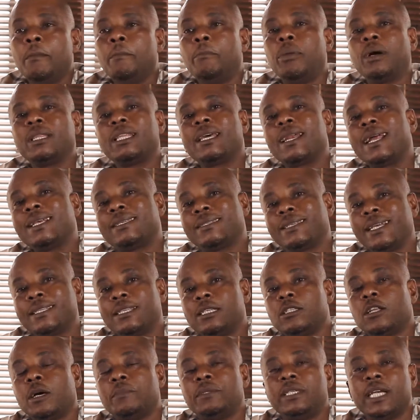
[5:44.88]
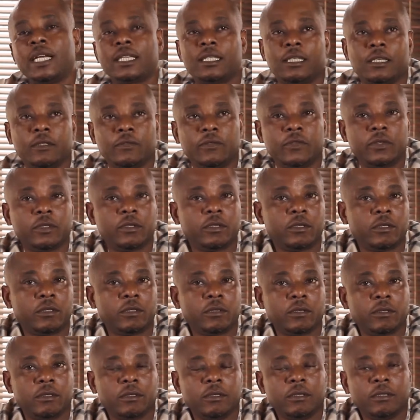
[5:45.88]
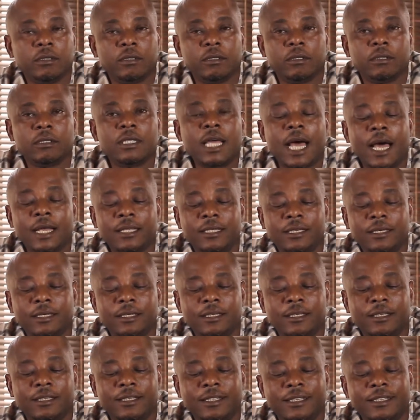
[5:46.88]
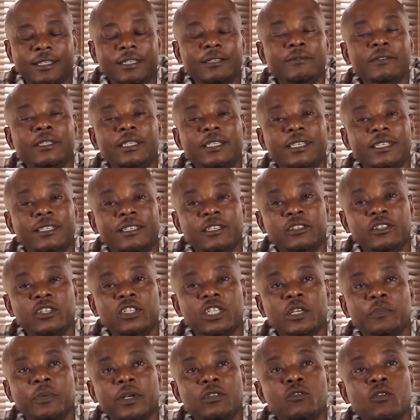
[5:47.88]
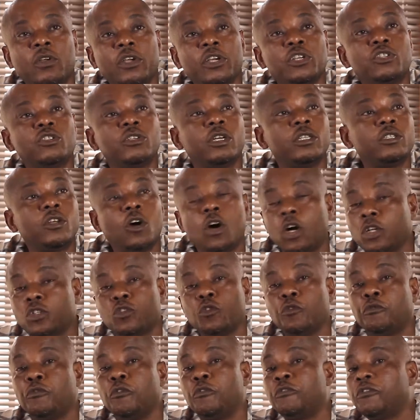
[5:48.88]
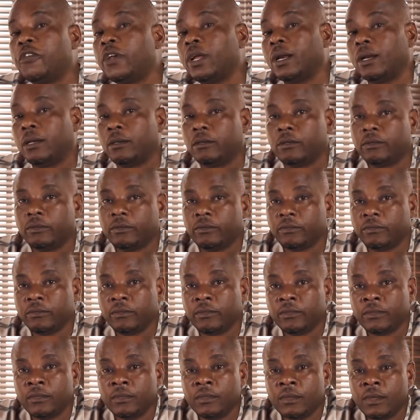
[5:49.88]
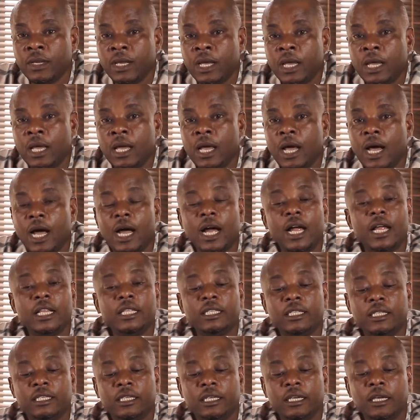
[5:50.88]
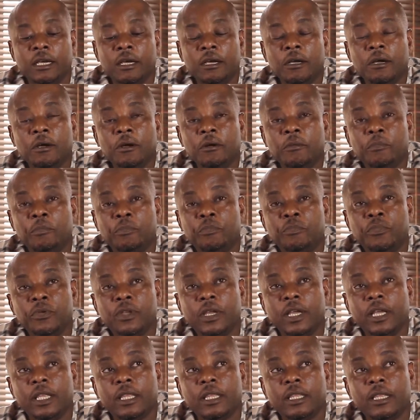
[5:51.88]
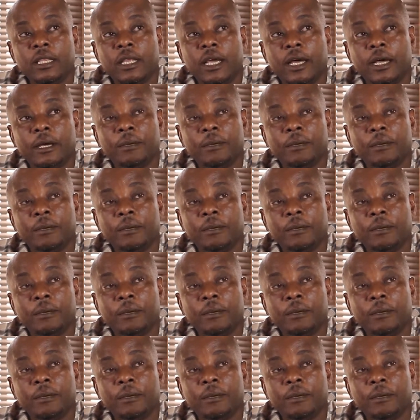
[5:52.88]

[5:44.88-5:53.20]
But there are certain objectives that citizenship education ought to fulfill. And in